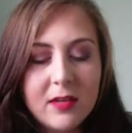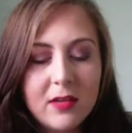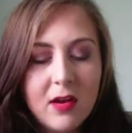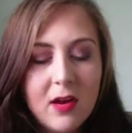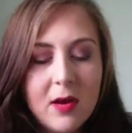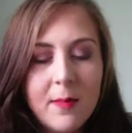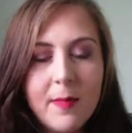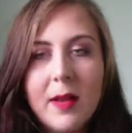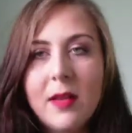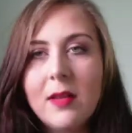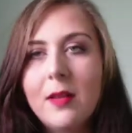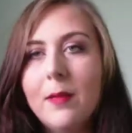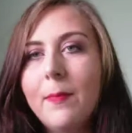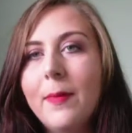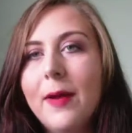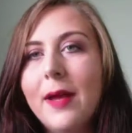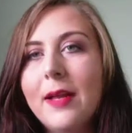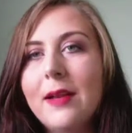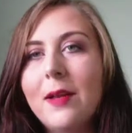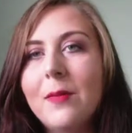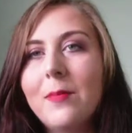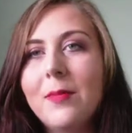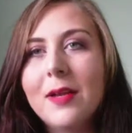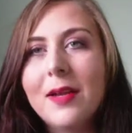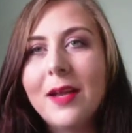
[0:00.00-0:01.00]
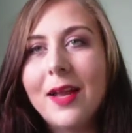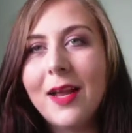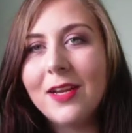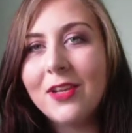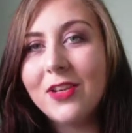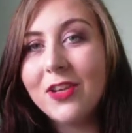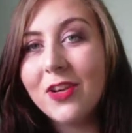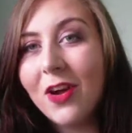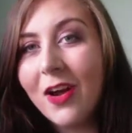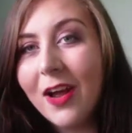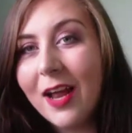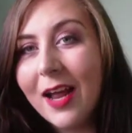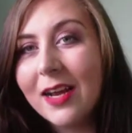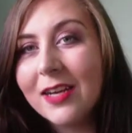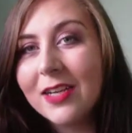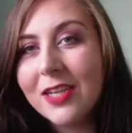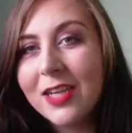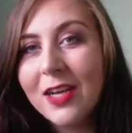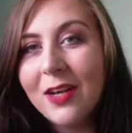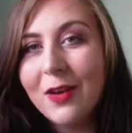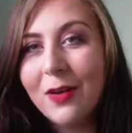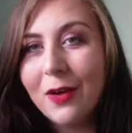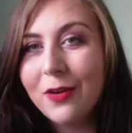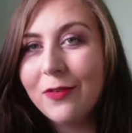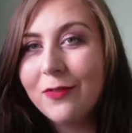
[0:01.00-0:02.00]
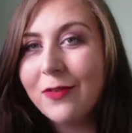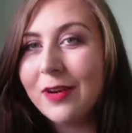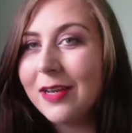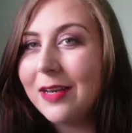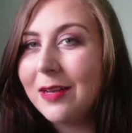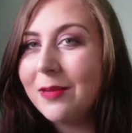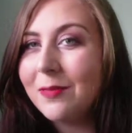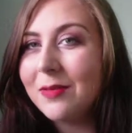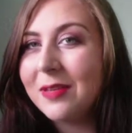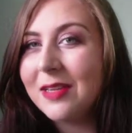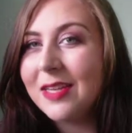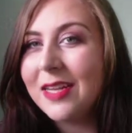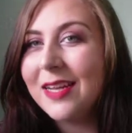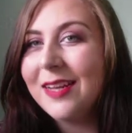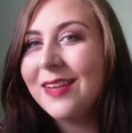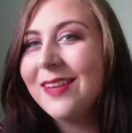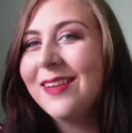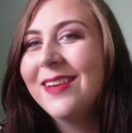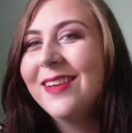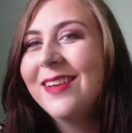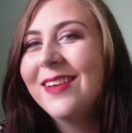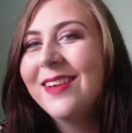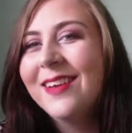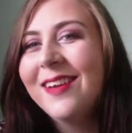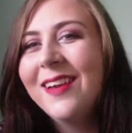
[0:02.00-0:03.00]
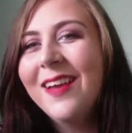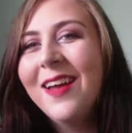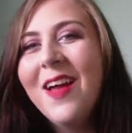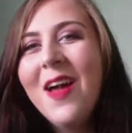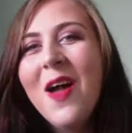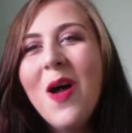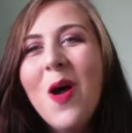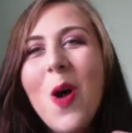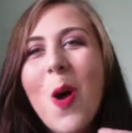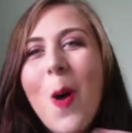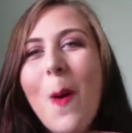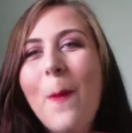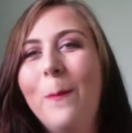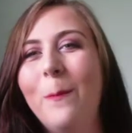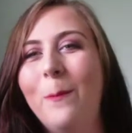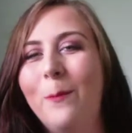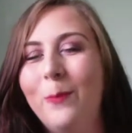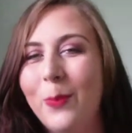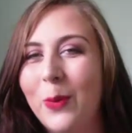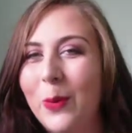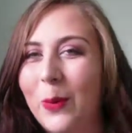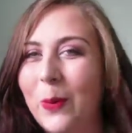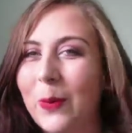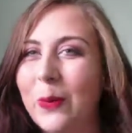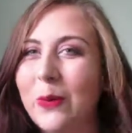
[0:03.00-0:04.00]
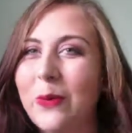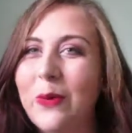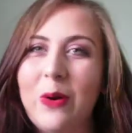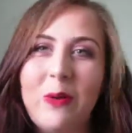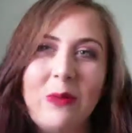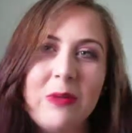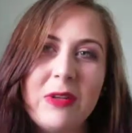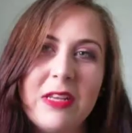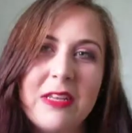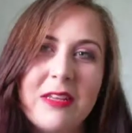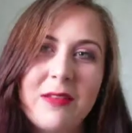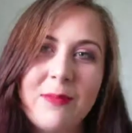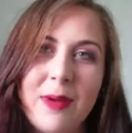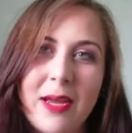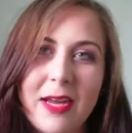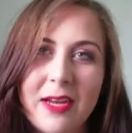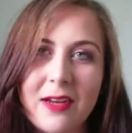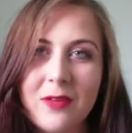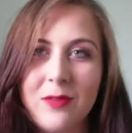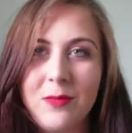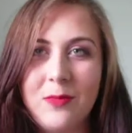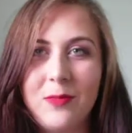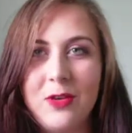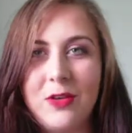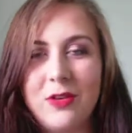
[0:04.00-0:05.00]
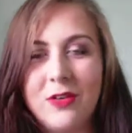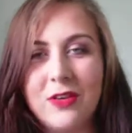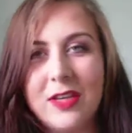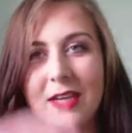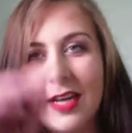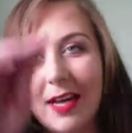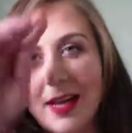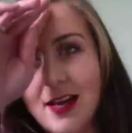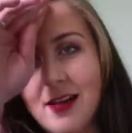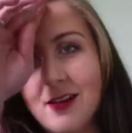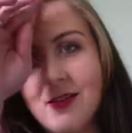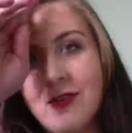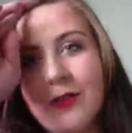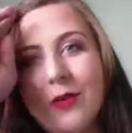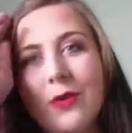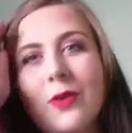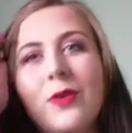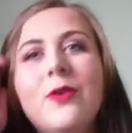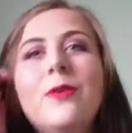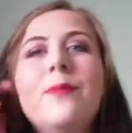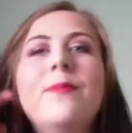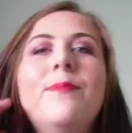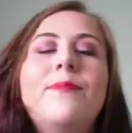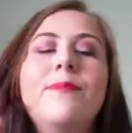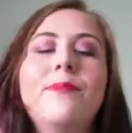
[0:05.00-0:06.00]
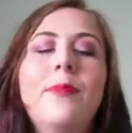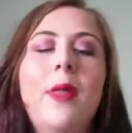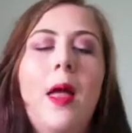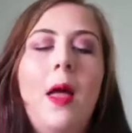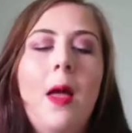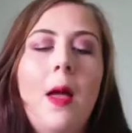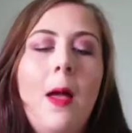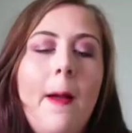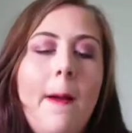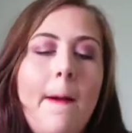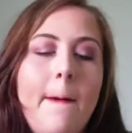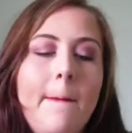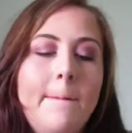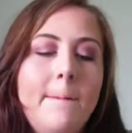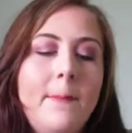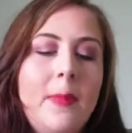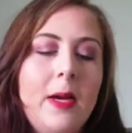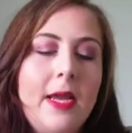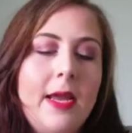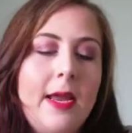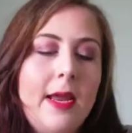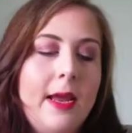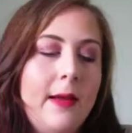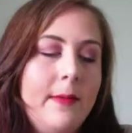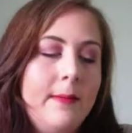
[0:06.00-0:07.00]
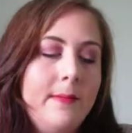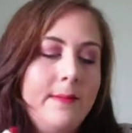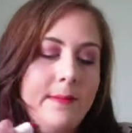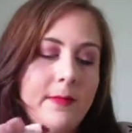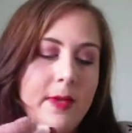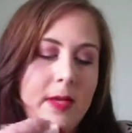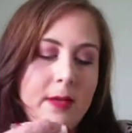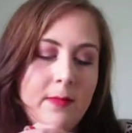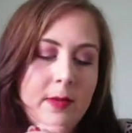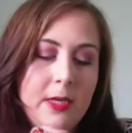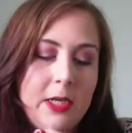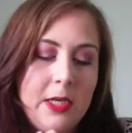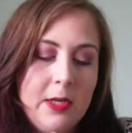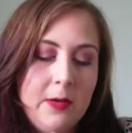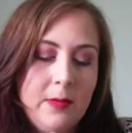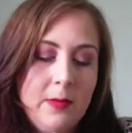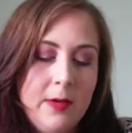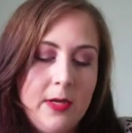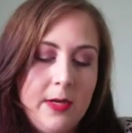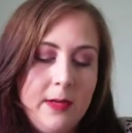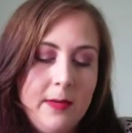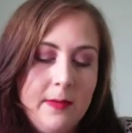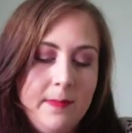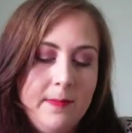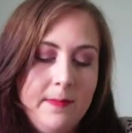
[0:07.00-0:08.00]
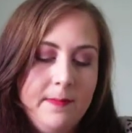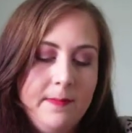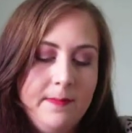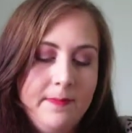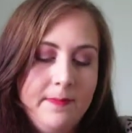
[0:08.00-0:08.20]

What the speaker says: Sorry about the bad application. I actually like red lipstick, but not with this makeup look at all. But yeah, let me do a...